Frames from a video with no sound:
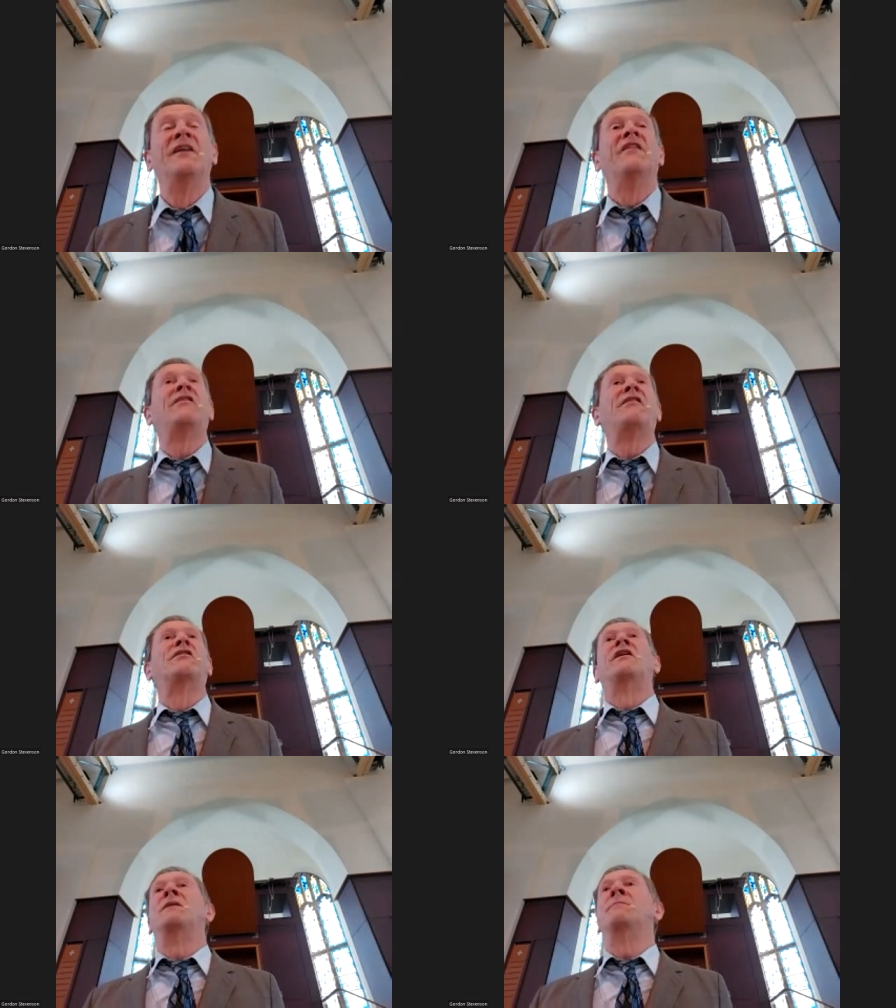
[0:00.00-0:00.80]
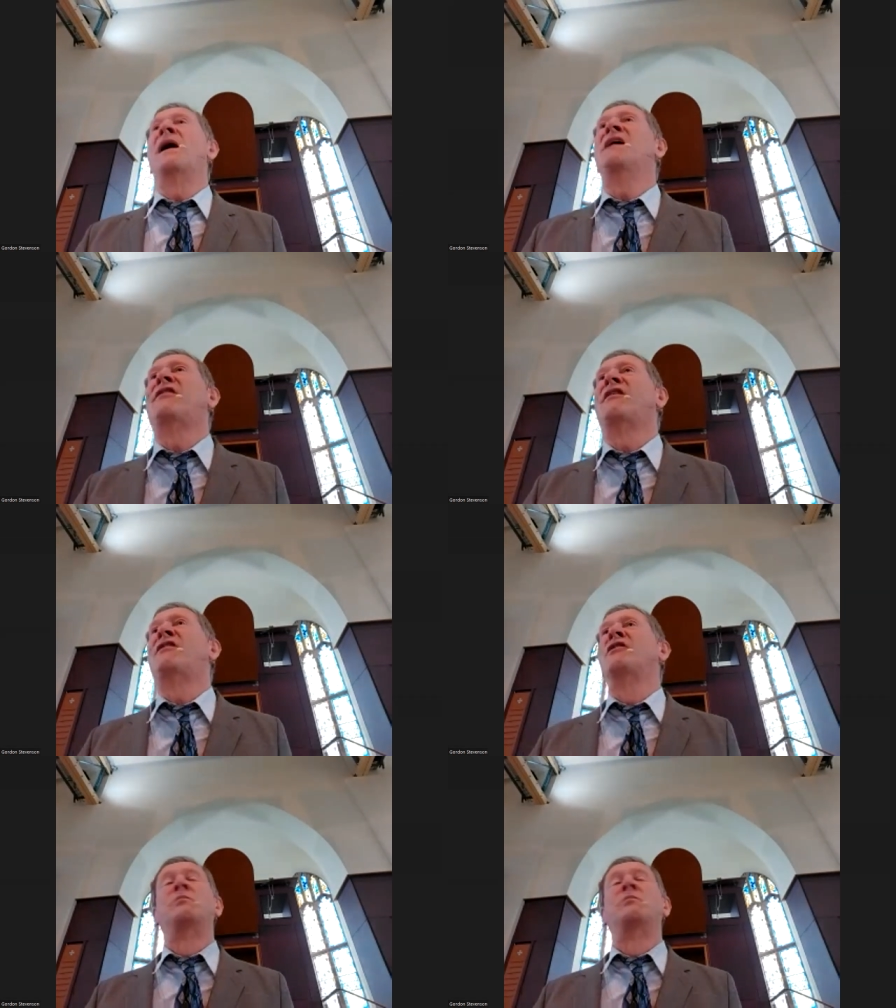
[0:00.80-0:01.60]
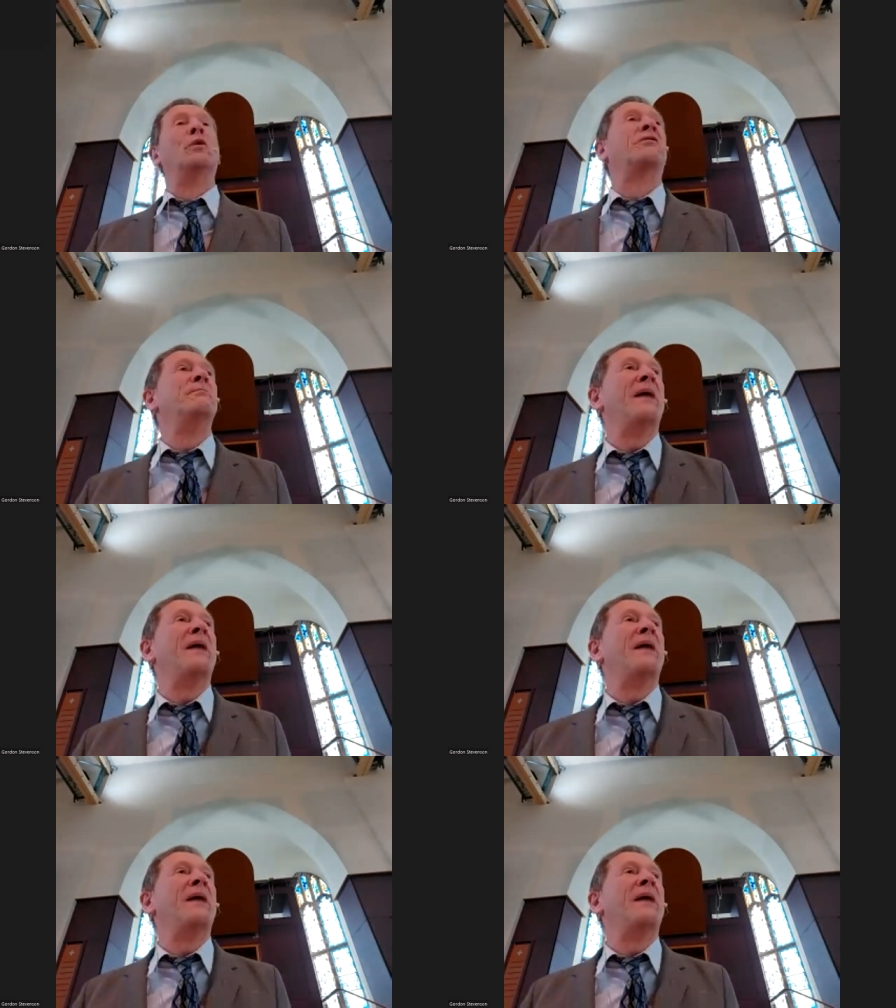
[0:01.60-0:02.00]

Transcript: This is the very basis of Paul's